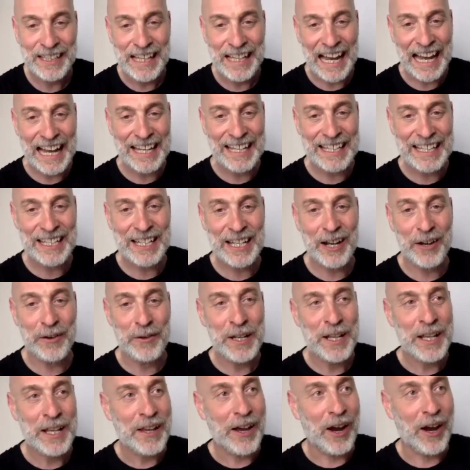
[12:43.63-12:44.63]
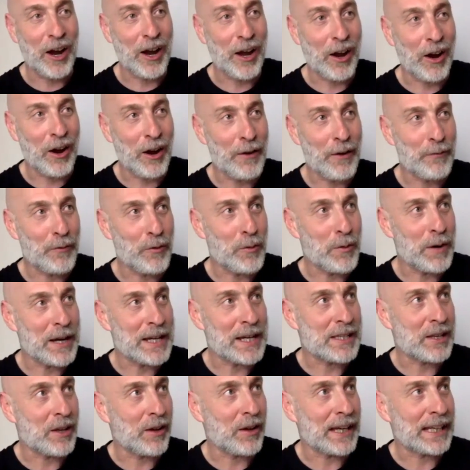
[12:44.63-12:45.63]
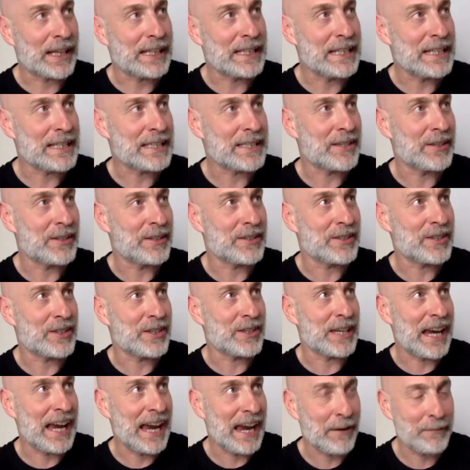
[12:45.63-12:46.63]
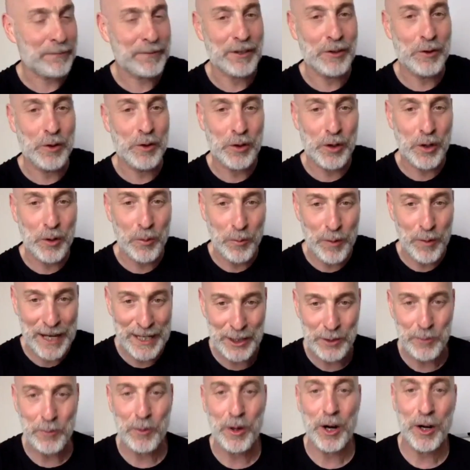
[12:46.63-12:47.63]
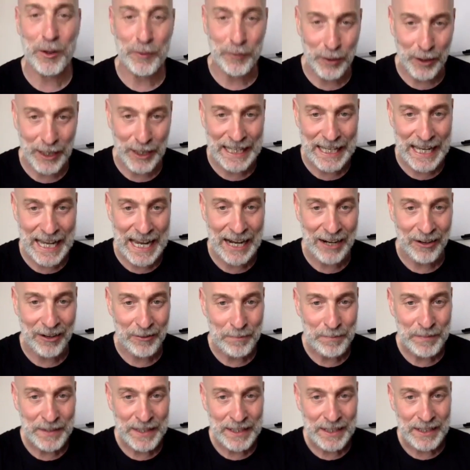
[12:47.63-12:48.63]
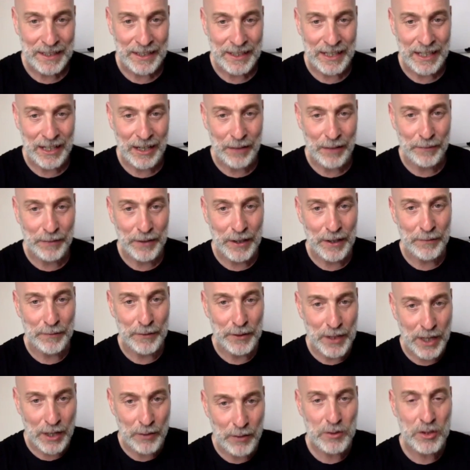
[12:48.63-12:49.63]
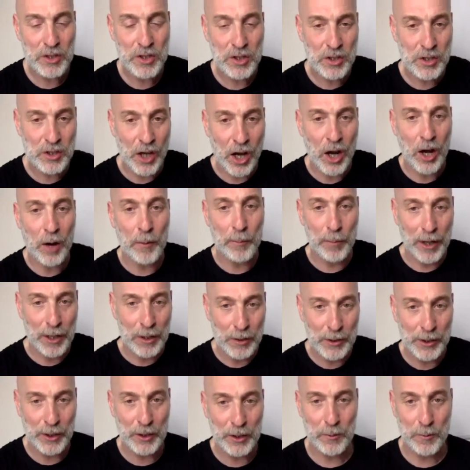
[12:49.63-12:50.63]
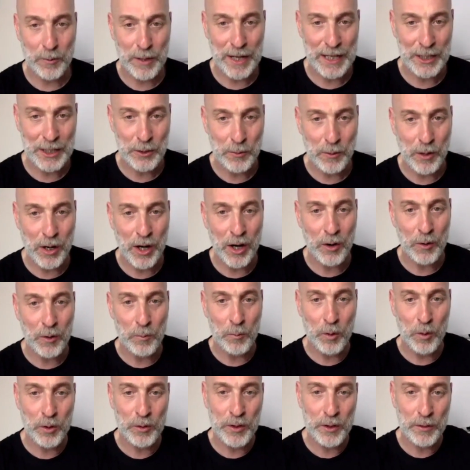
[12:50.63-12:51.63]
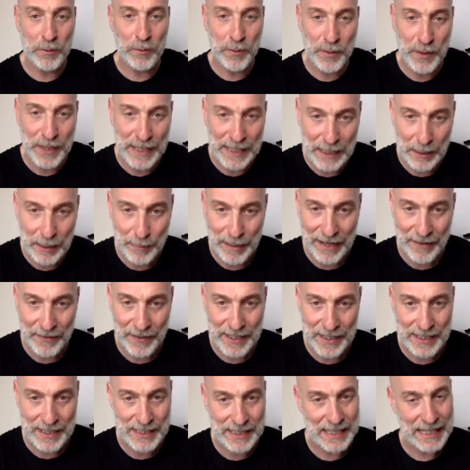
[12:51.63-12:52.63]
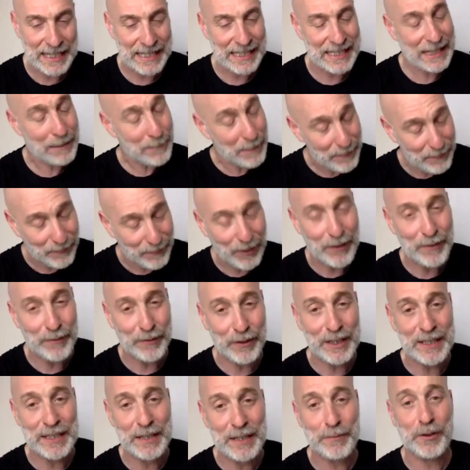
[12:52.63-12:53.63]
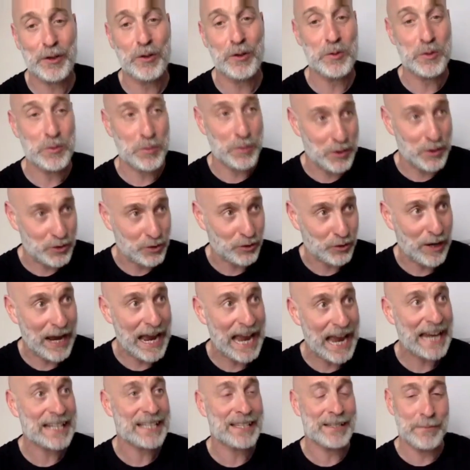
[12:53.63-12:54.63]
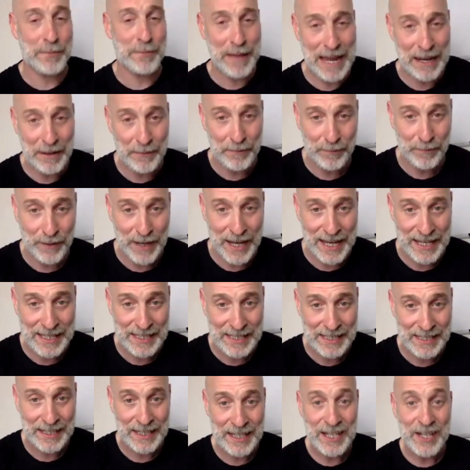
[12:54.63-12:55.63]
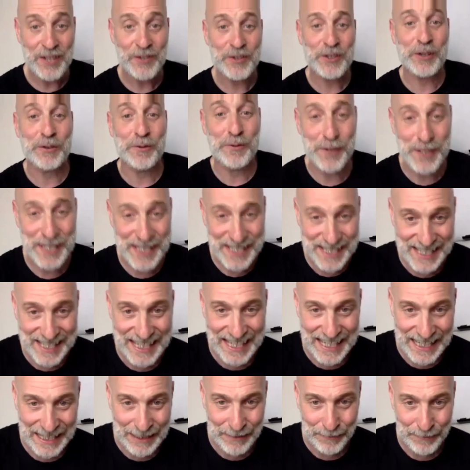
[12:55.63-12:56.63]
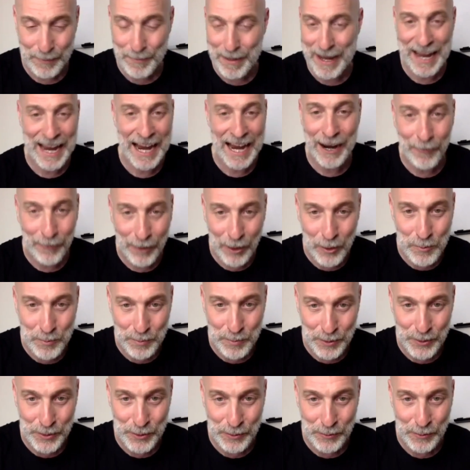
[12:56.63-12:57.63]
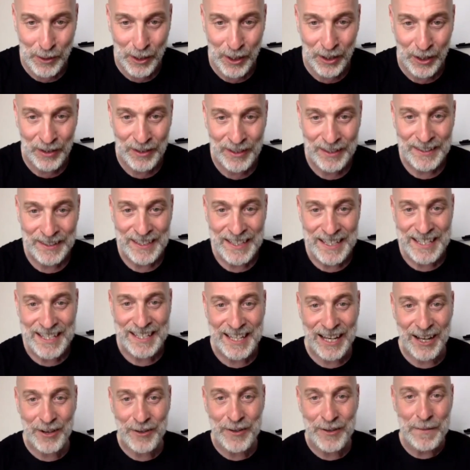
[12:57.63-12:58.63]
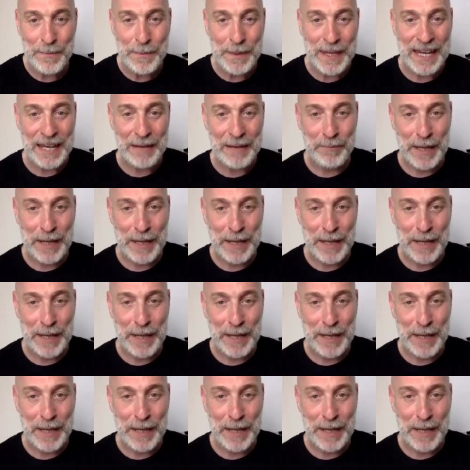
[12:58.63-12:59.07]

And, you know, I've always likened it to you have to look at where you are right now. You know, if you don't start by looking at where you are and what you think about these things, it's going to be very, very difficult to attract, to manifest, to receive, no matter how open you are. So it